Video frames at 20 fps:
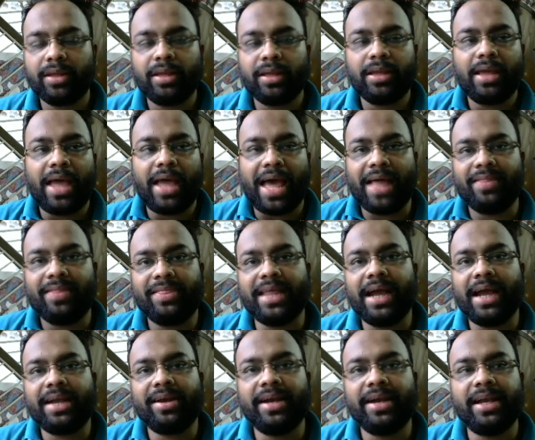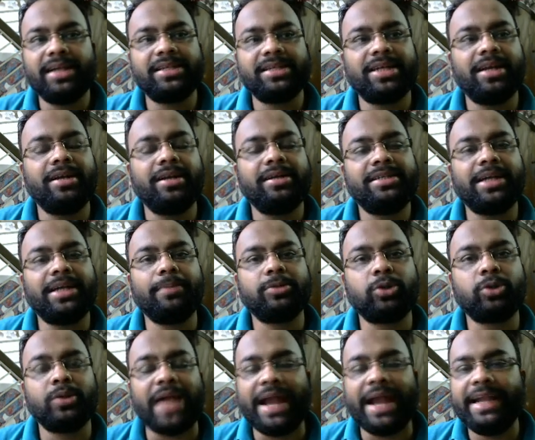and that retention jumps to
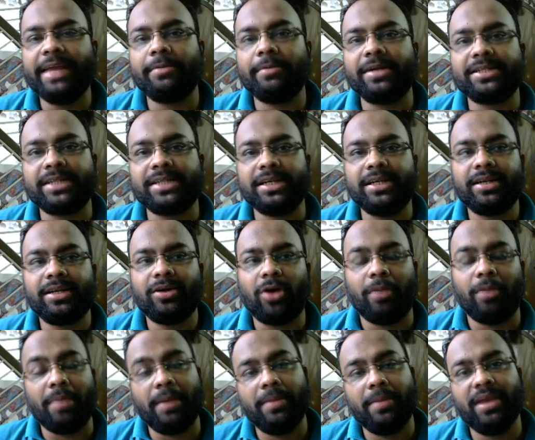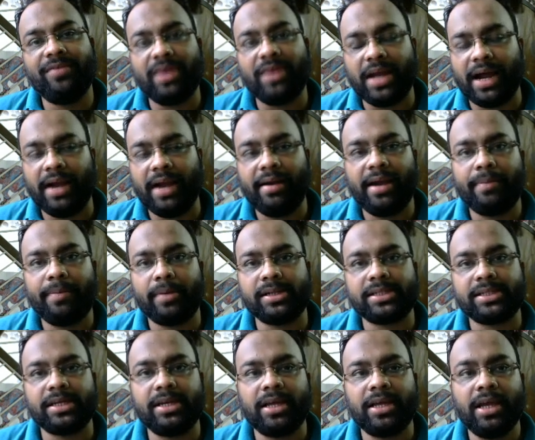90% or maybe even
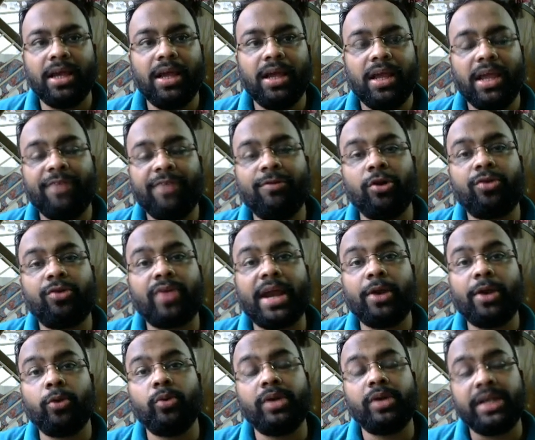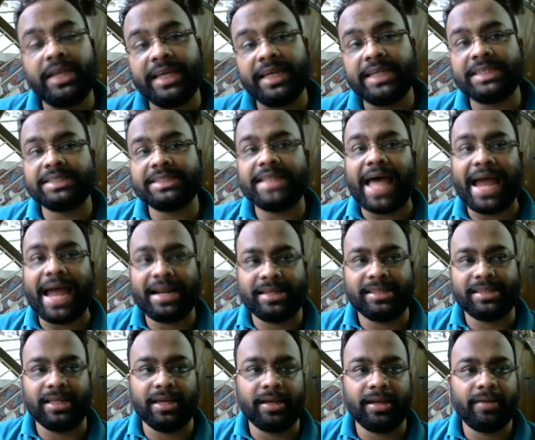100% if you try to teach that
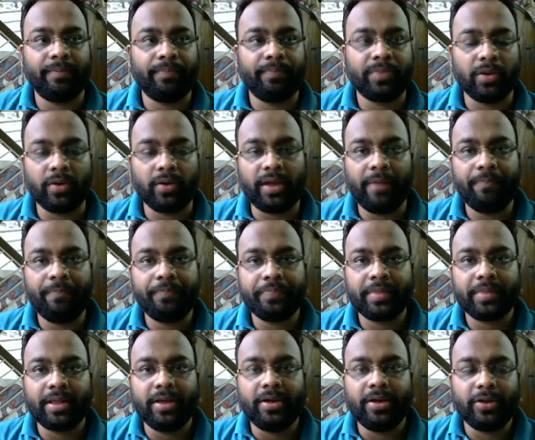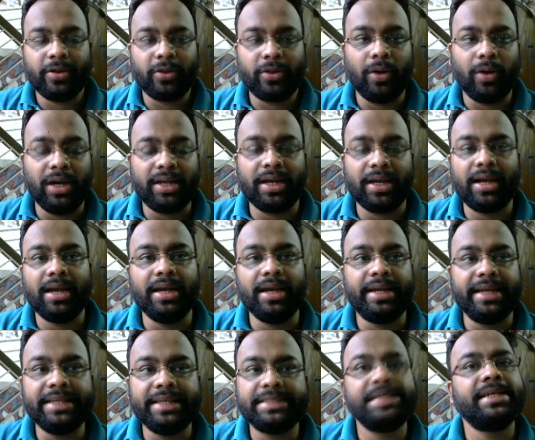thing. Okay, so literally
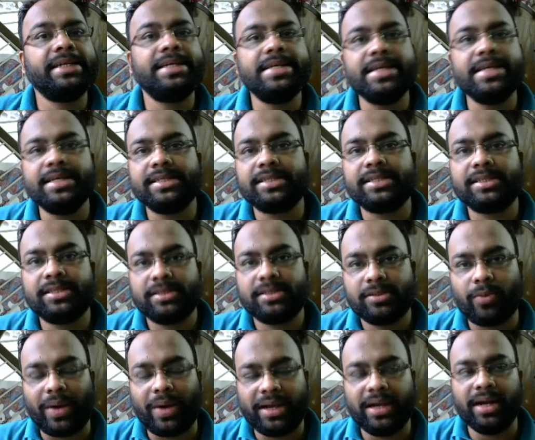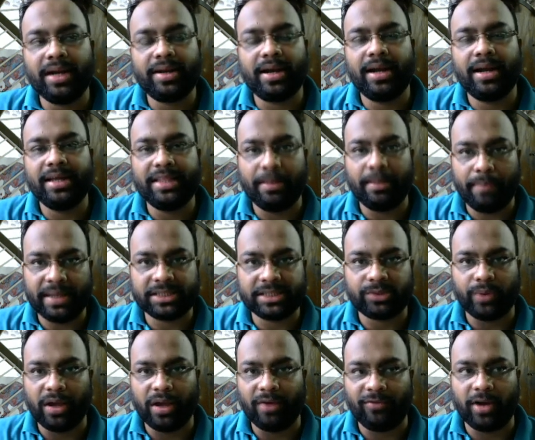teaching is quite literally the best
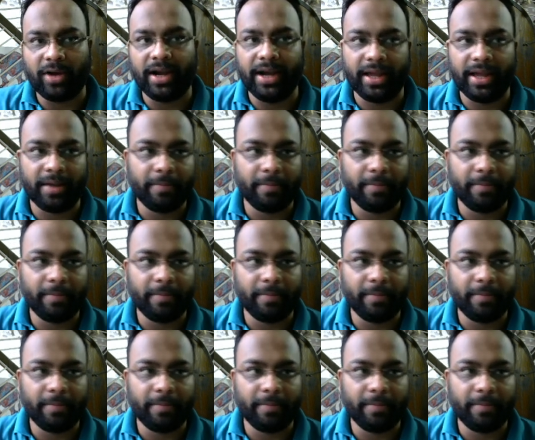way of learning.